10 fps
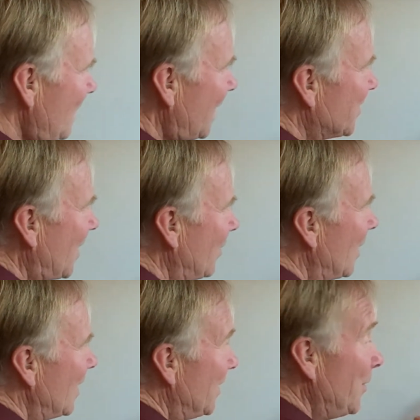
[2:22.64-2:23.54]
So
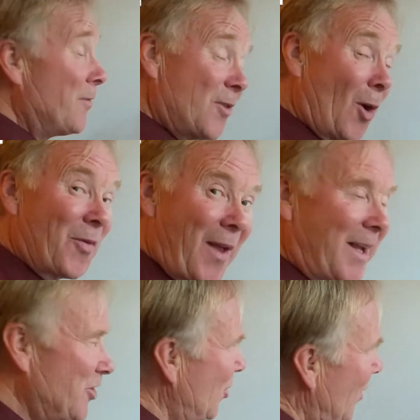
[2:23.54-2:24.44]
you've got
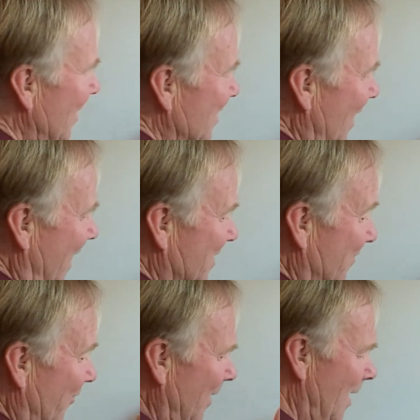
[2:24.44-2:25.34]
that choice as a
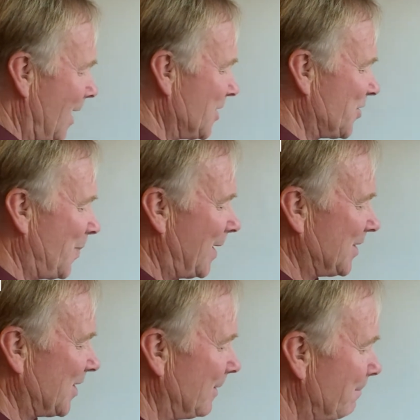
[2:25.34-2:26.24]
freelance
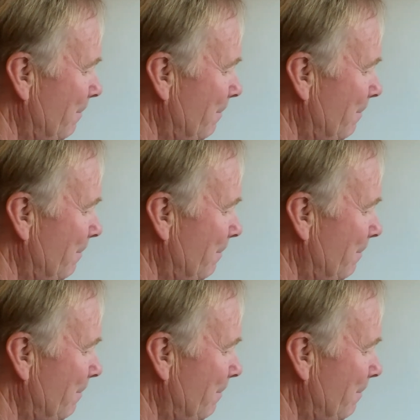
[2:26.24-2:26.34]
person.